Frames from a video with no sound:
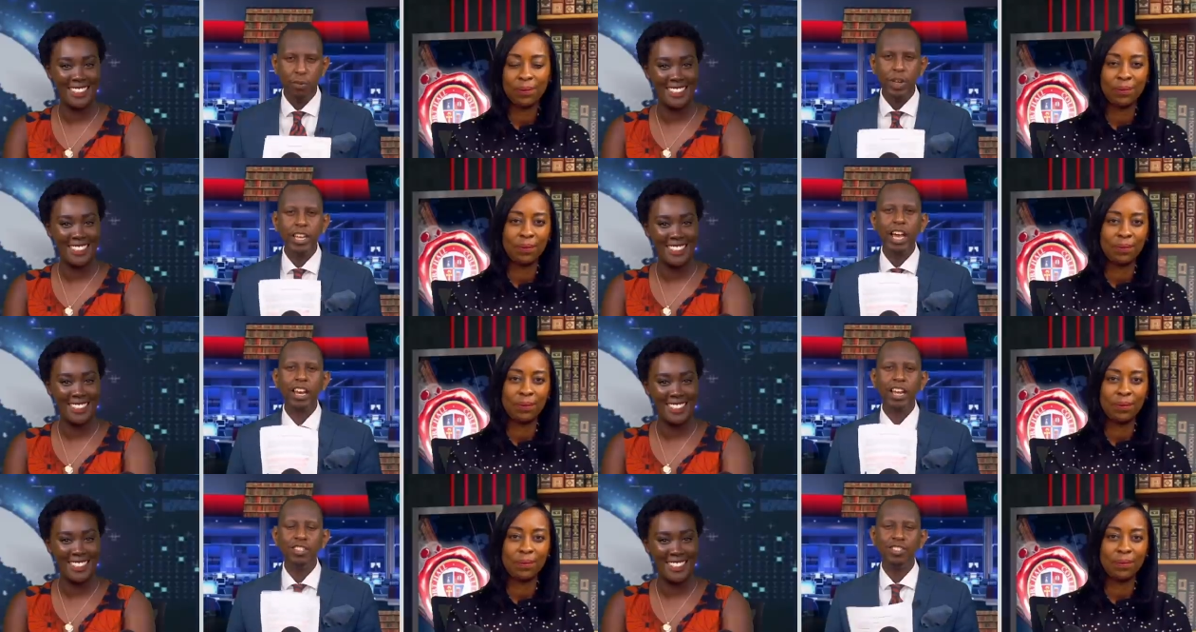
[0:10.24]
Speaker 1: winning
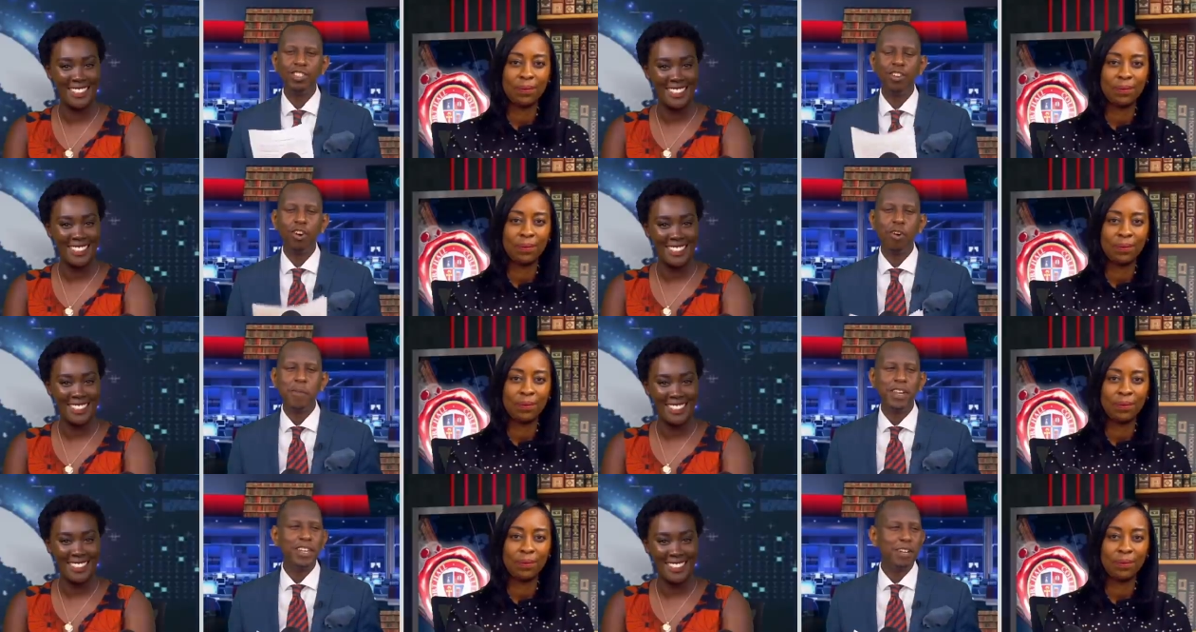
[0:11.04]
headlines, your
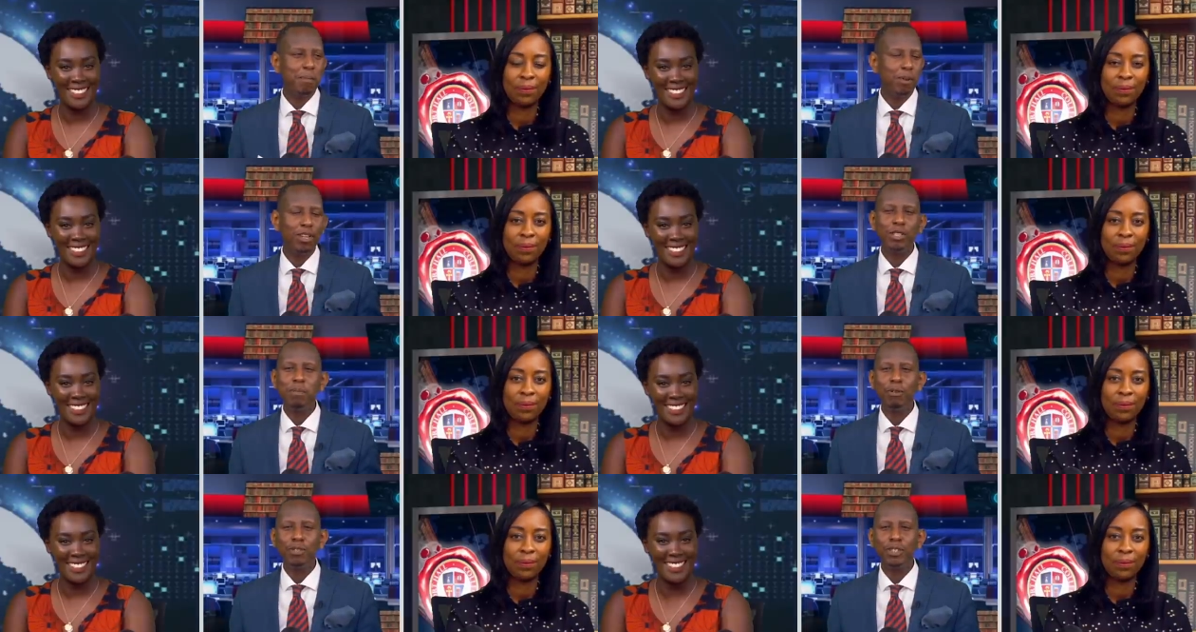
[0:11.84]
media police
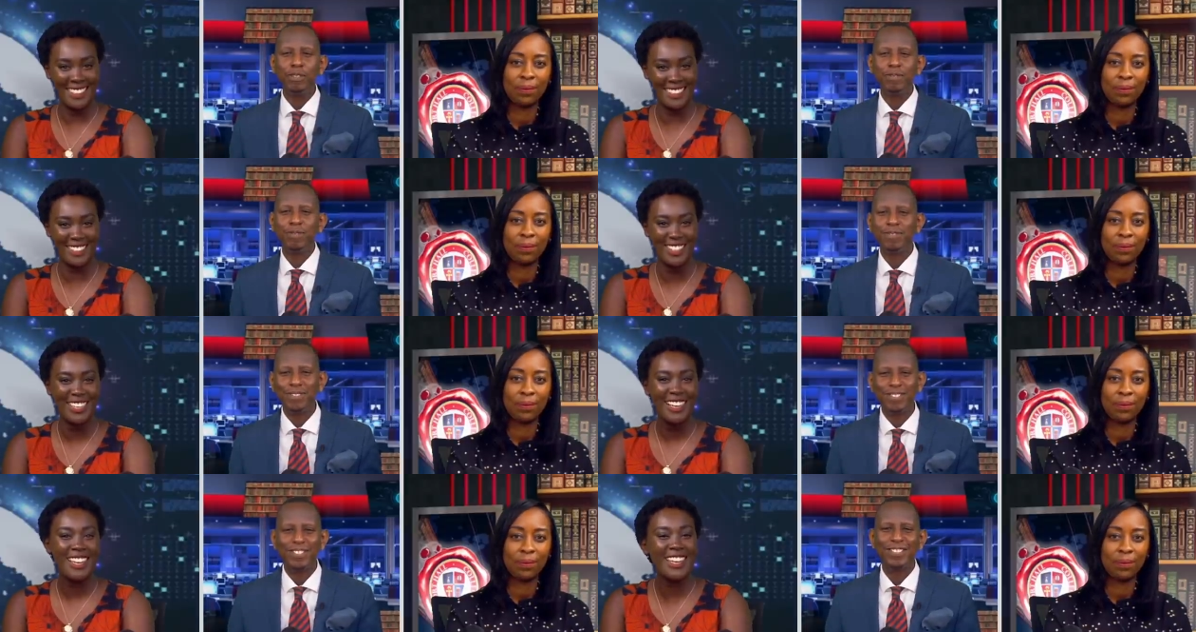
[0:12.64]
post.
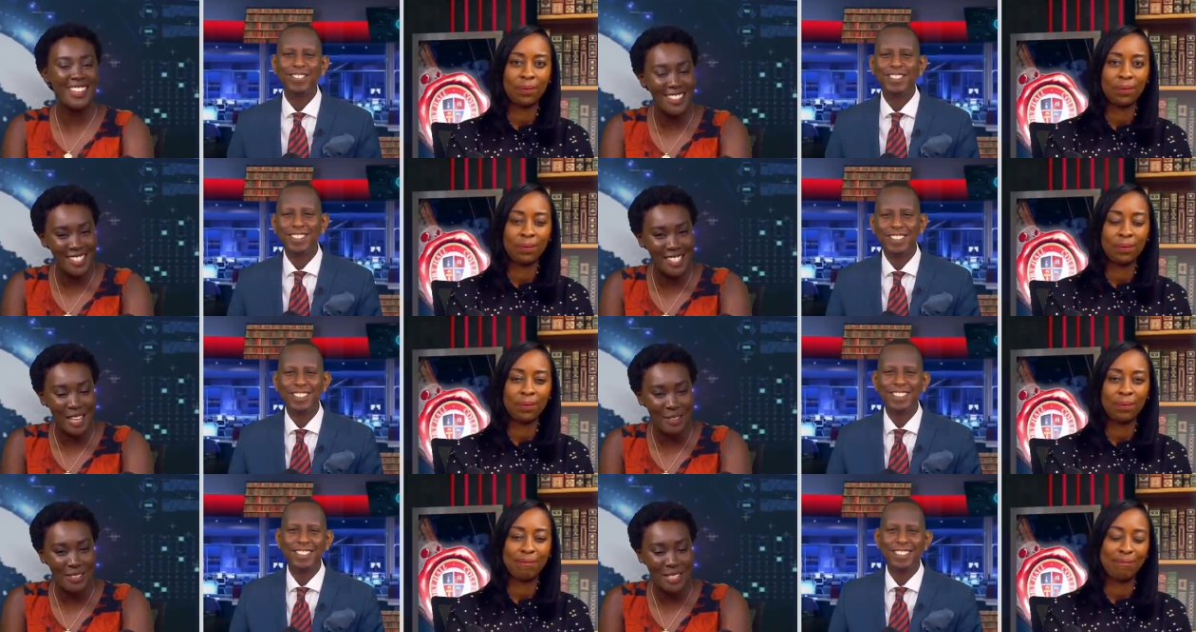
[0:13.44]
Speaker 2: In this
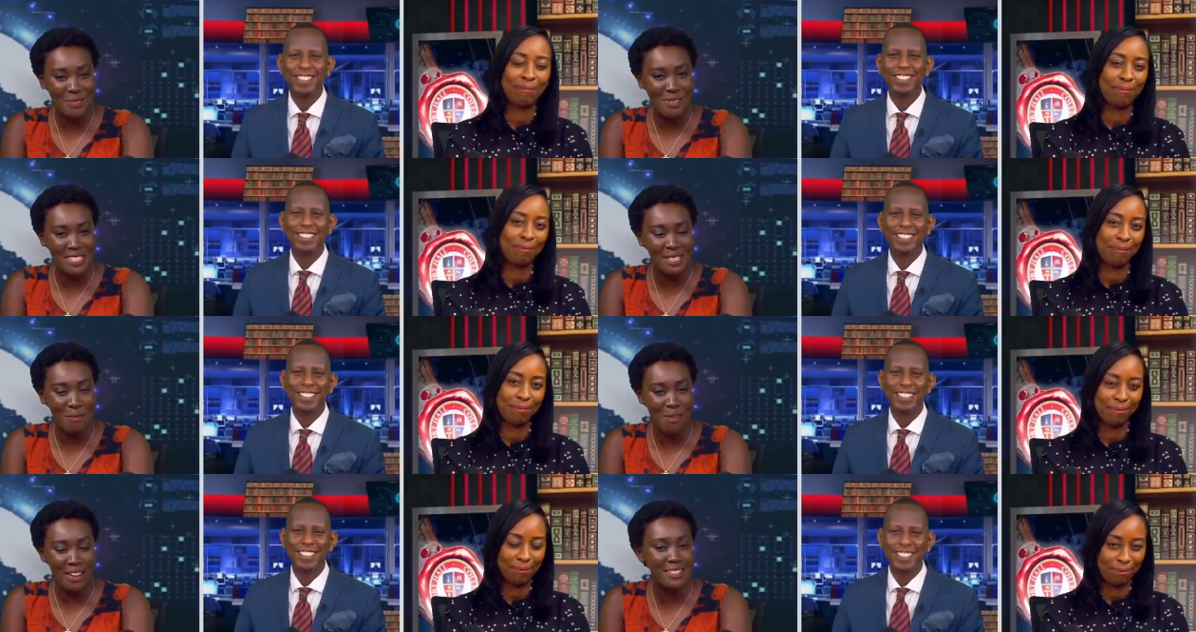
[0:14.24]
segment, we
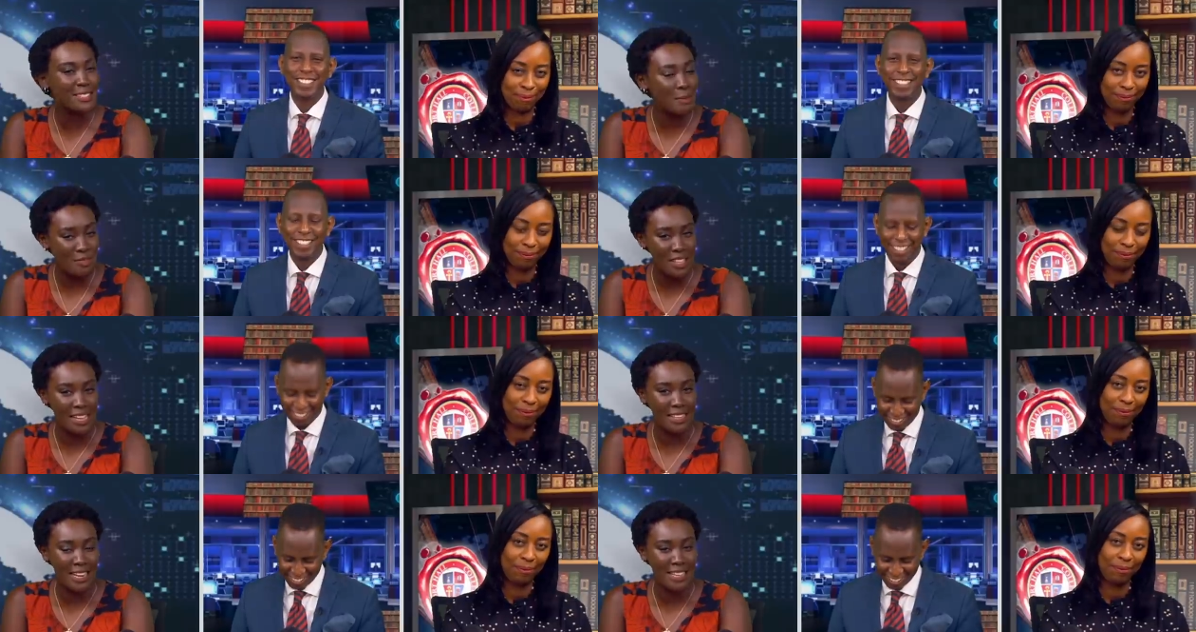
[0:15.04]
summarize some of the
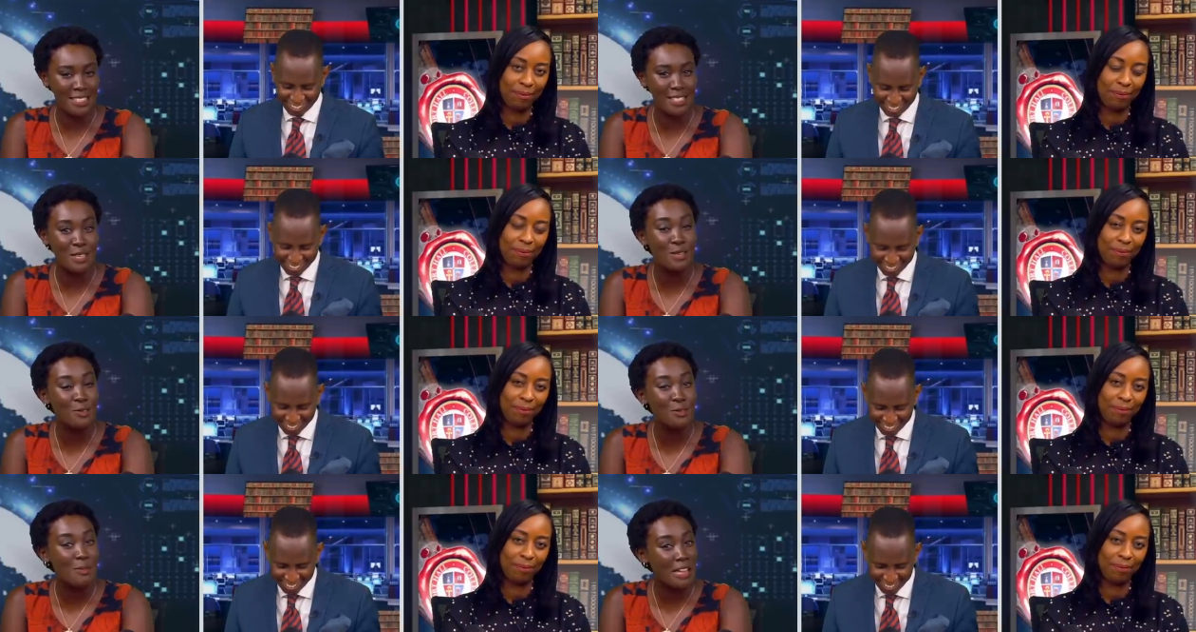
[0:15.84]
headlines that
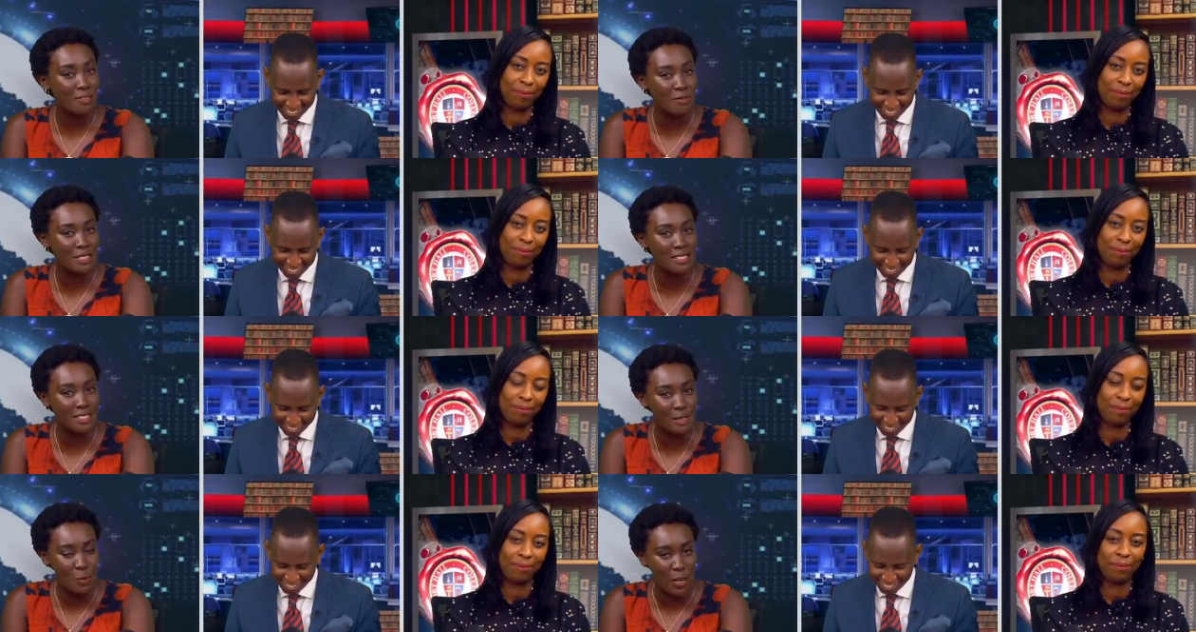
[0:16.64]
you may have missed
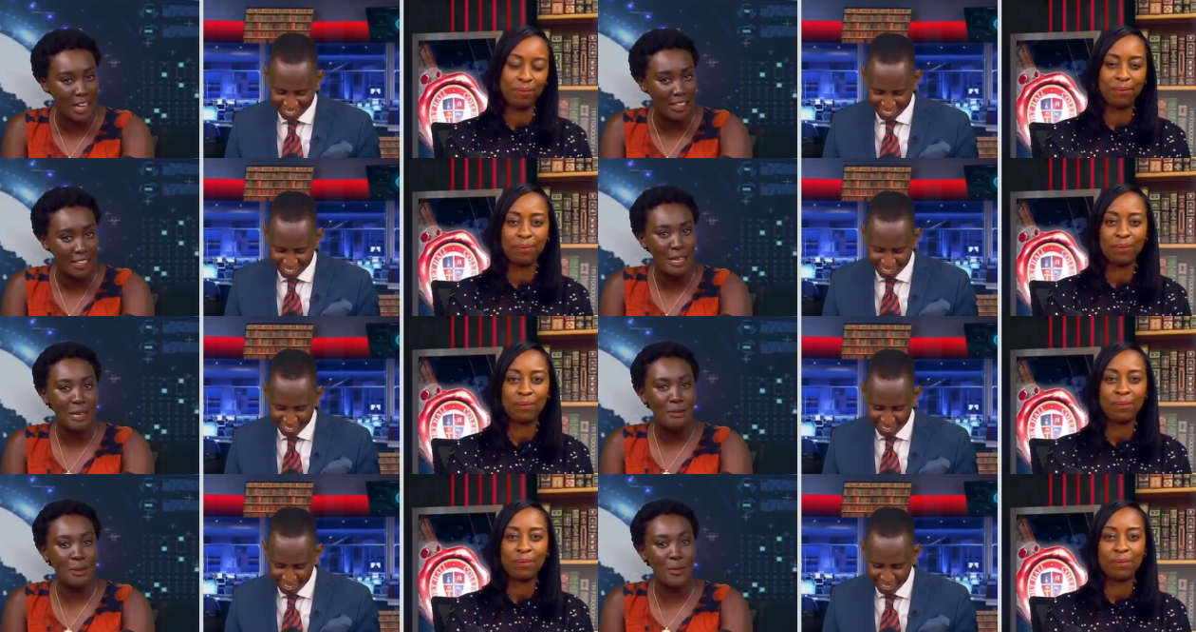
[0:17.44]
this morning,
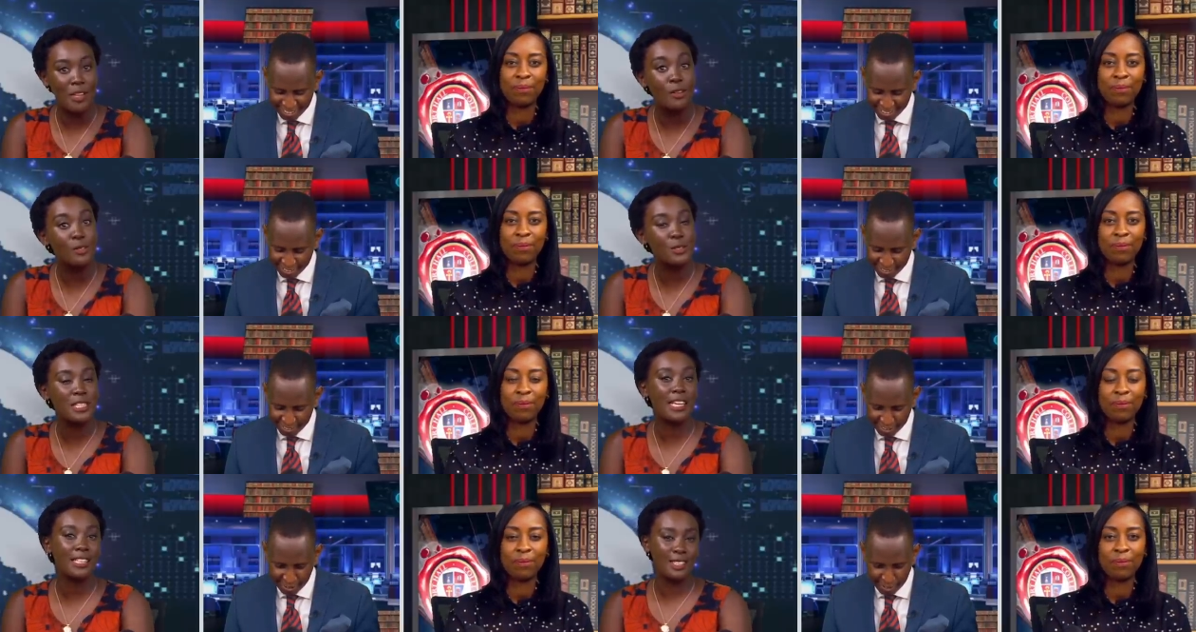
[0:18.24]
but we also
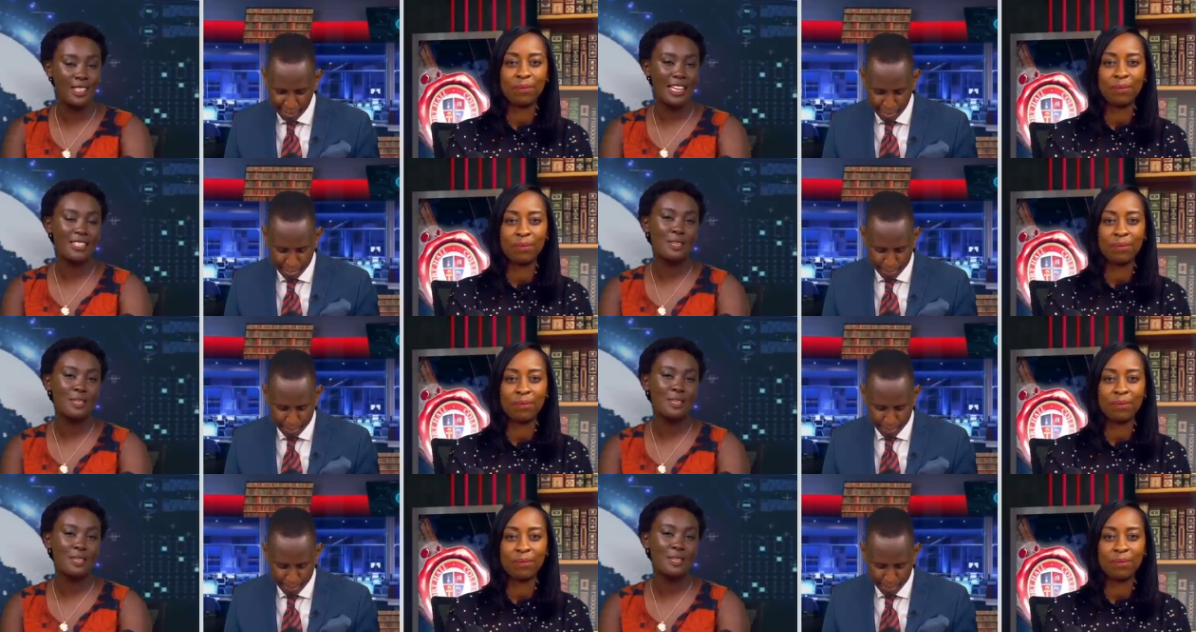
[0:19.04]
take a look at